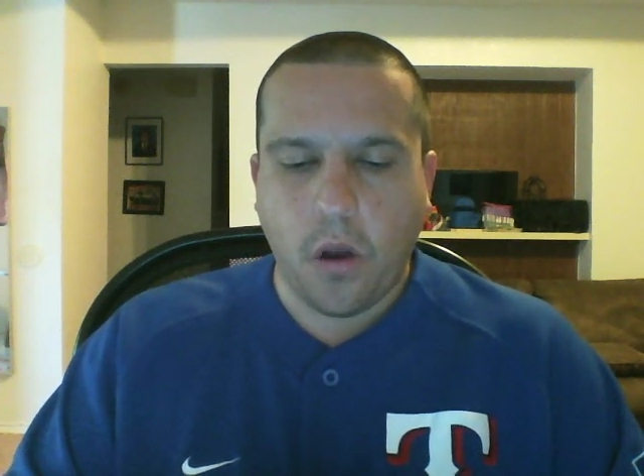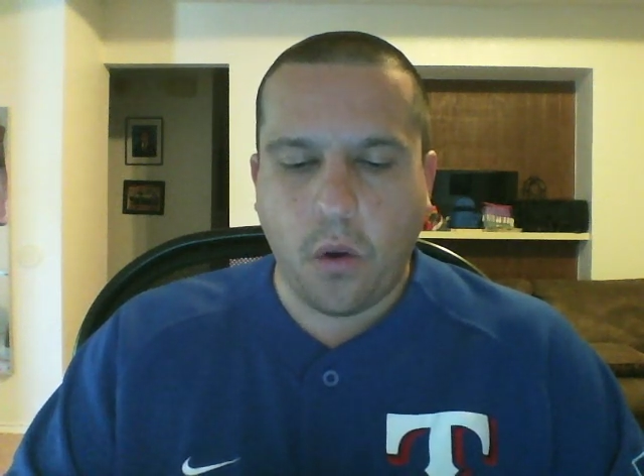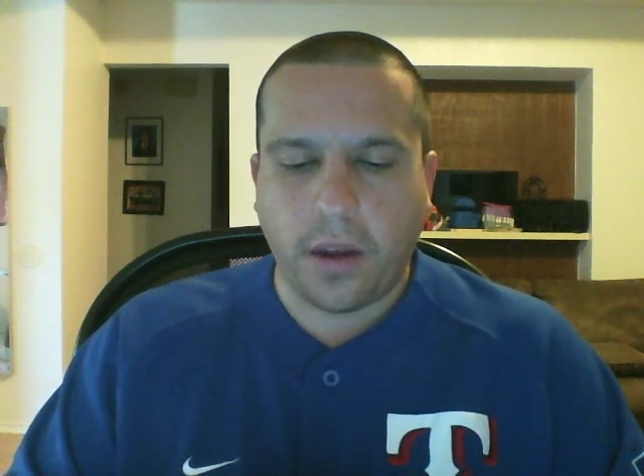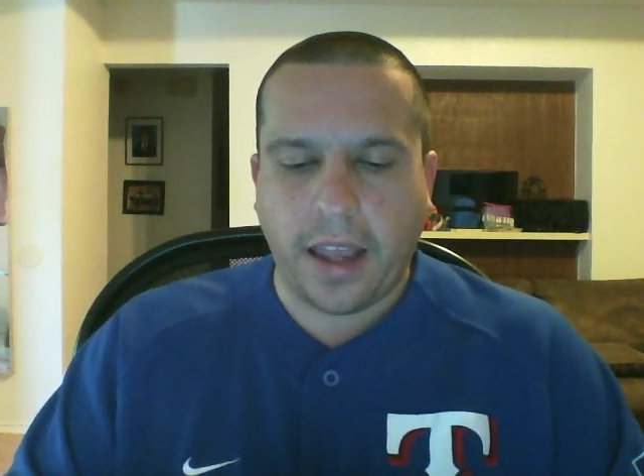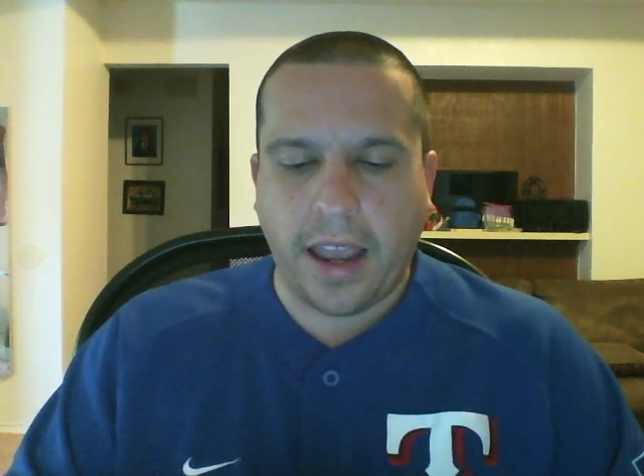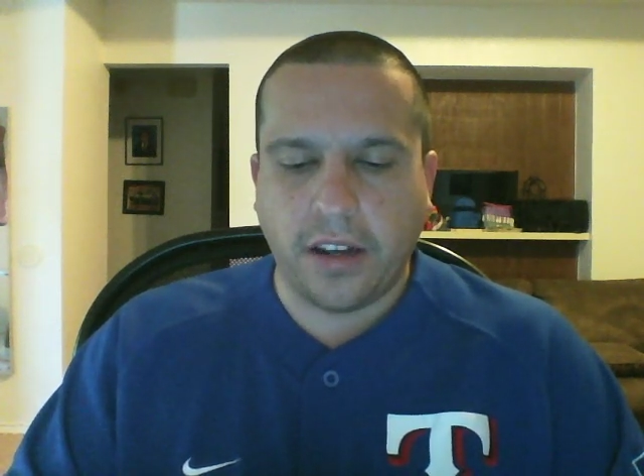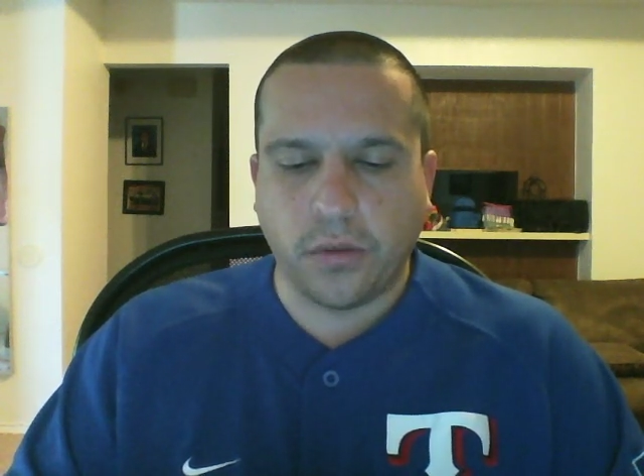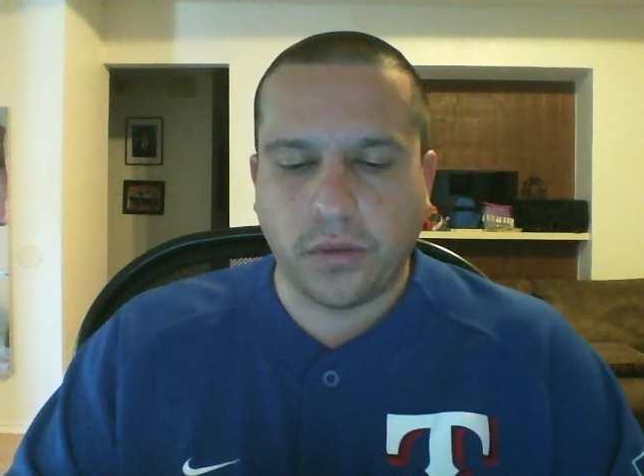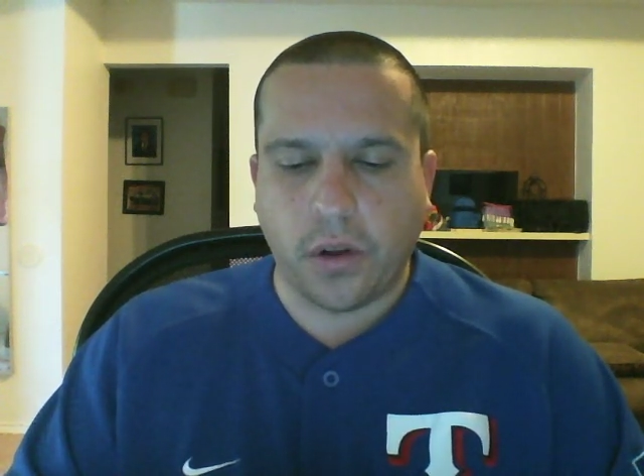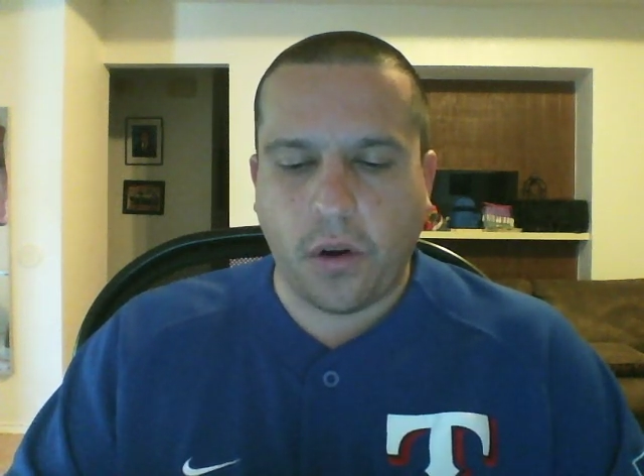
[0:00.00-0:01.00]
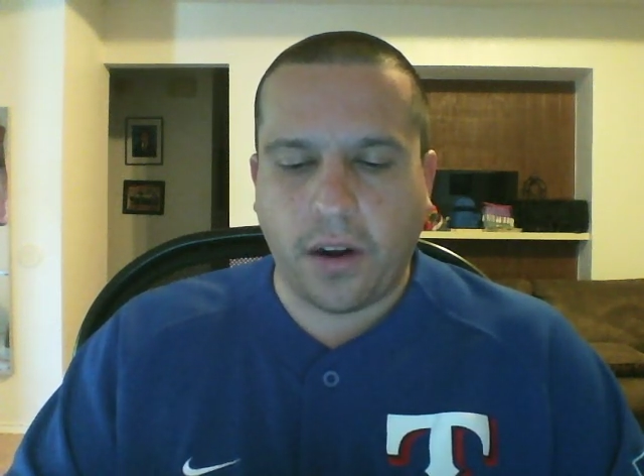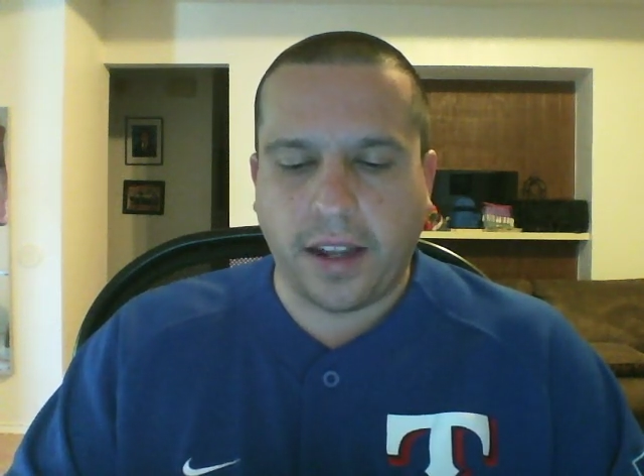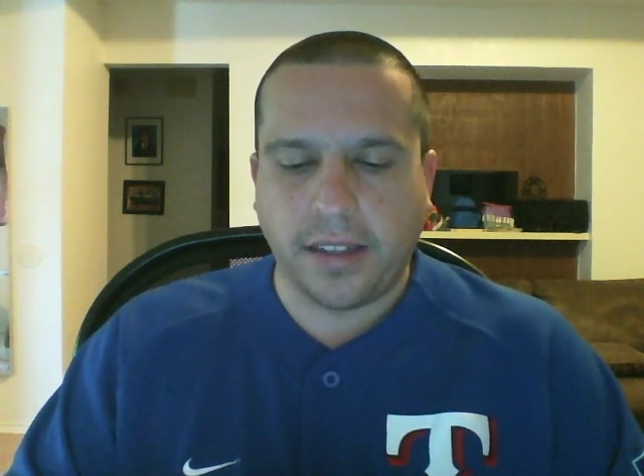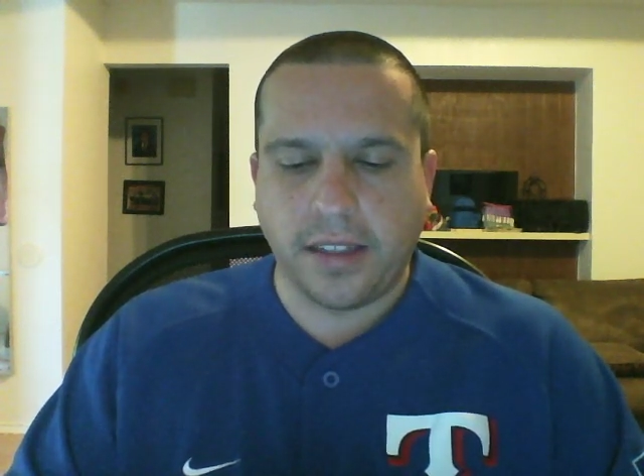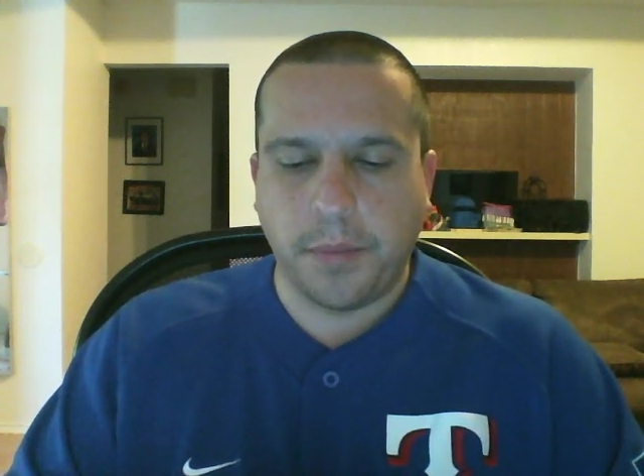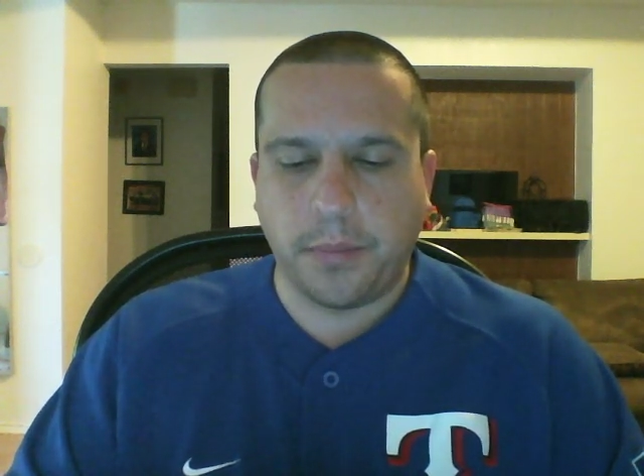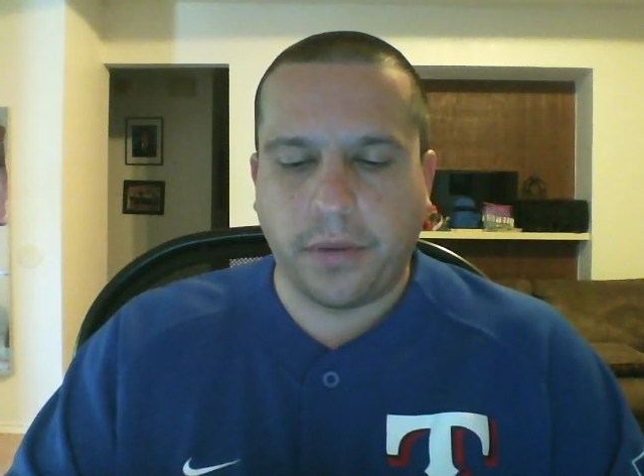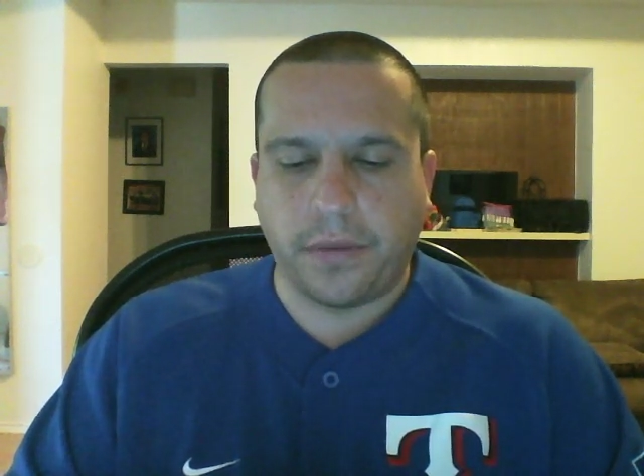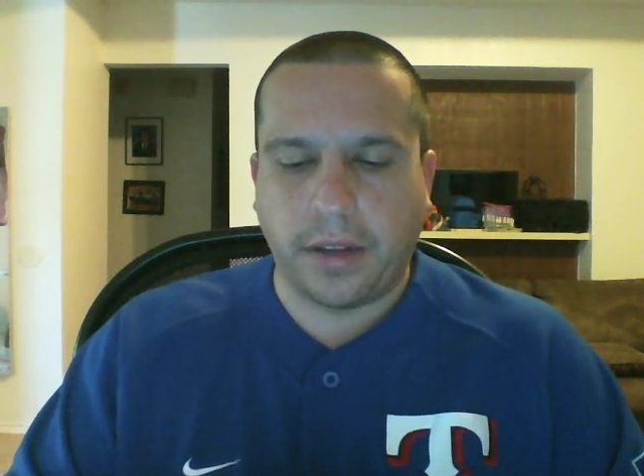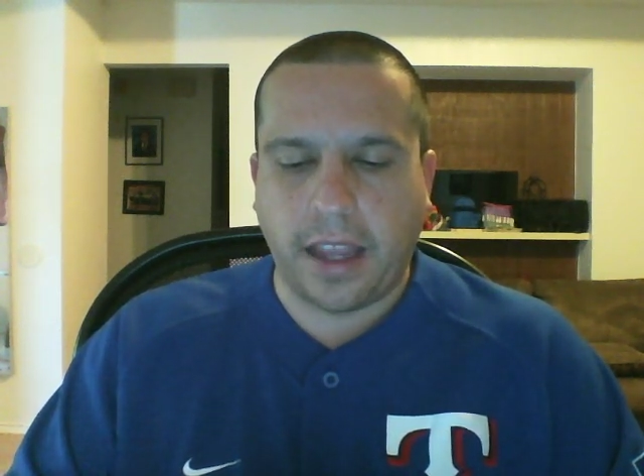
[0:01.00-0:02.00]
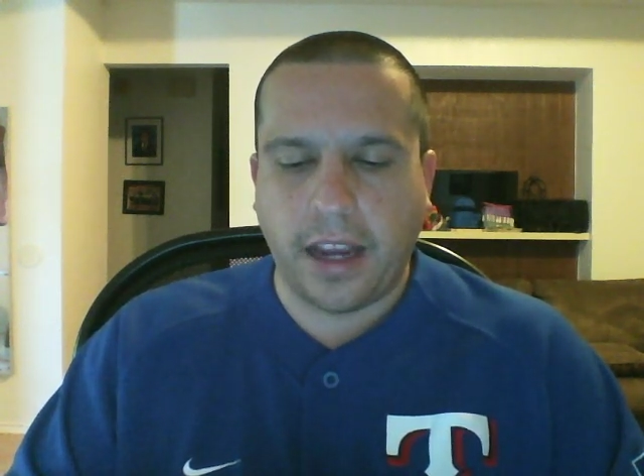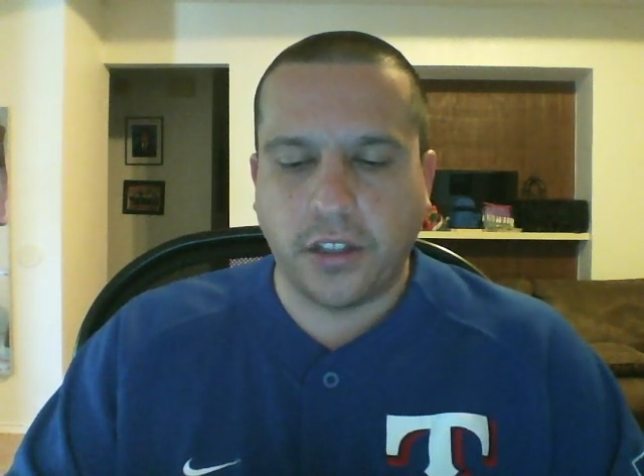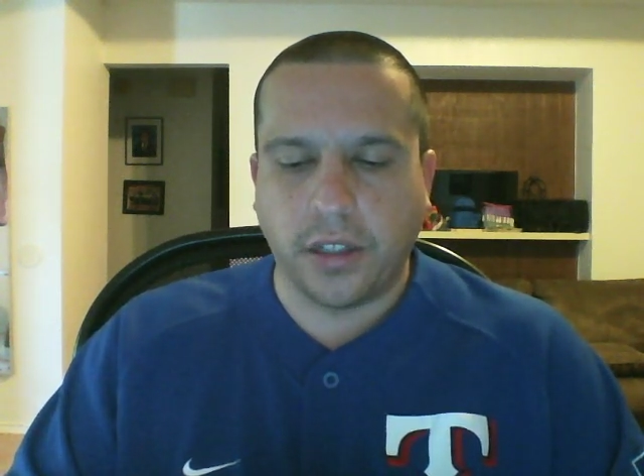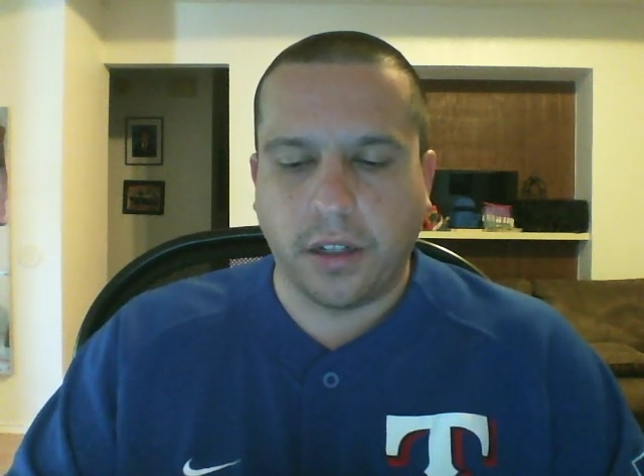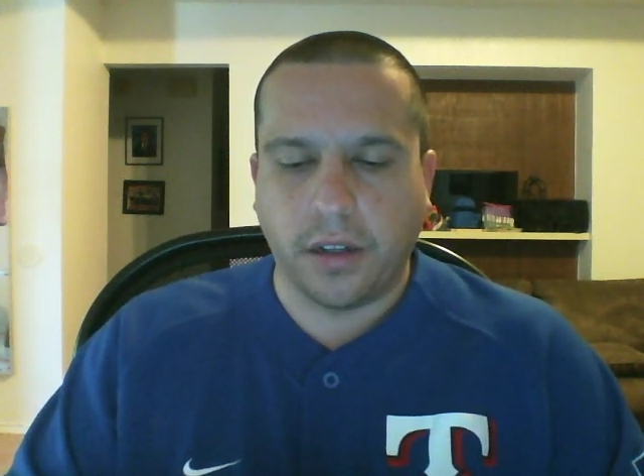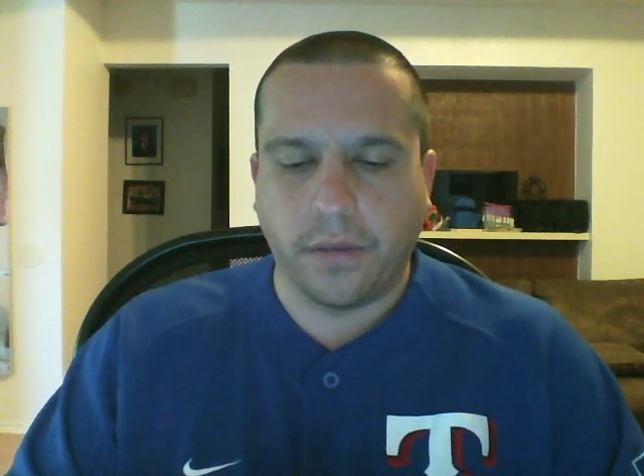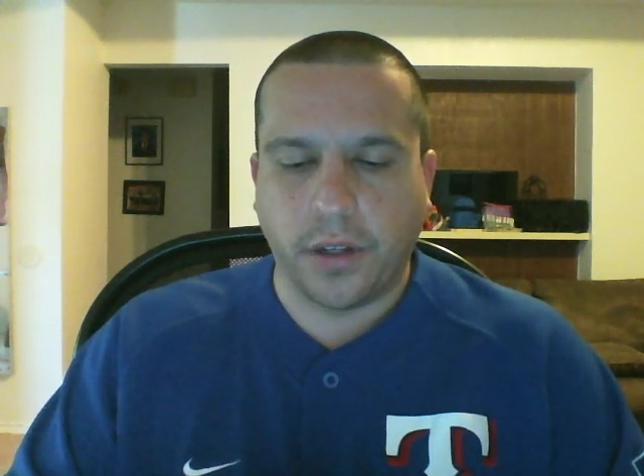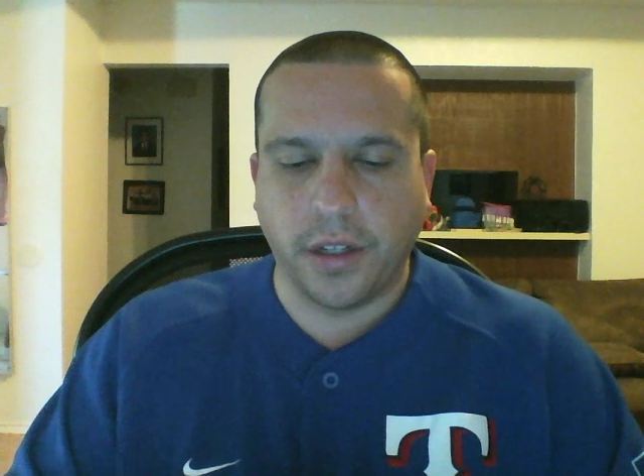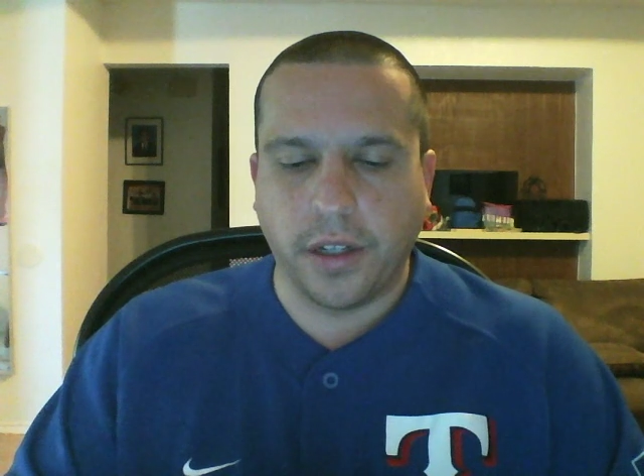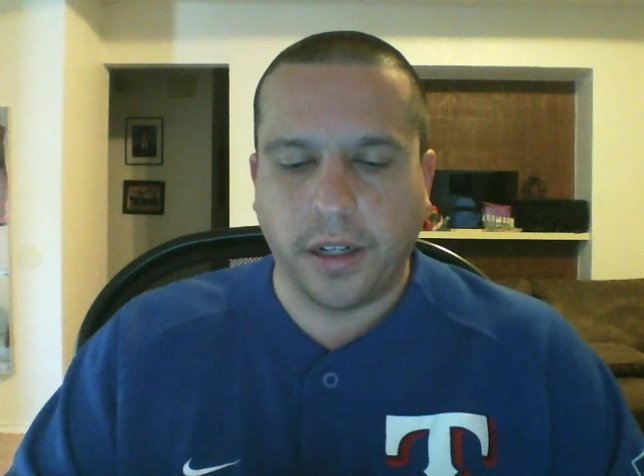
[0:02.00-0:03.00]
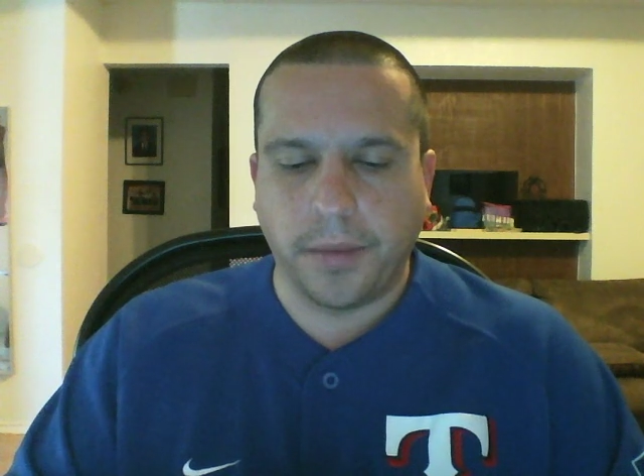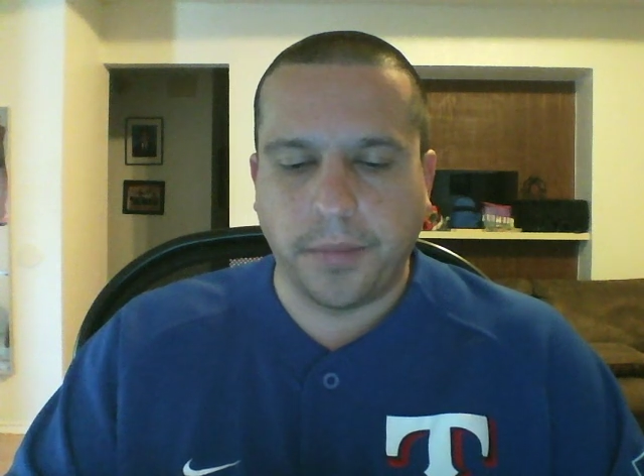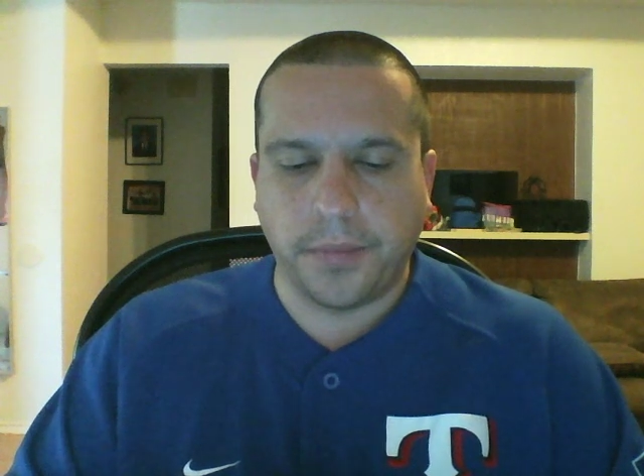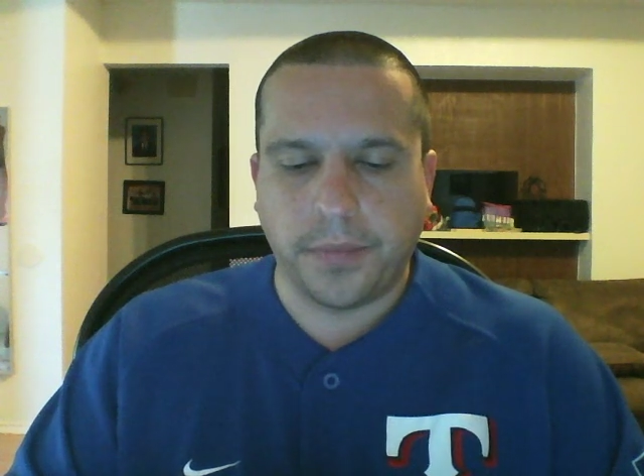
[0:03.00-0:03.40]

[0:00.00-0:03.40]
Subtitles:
Holy angels are exemplification of good.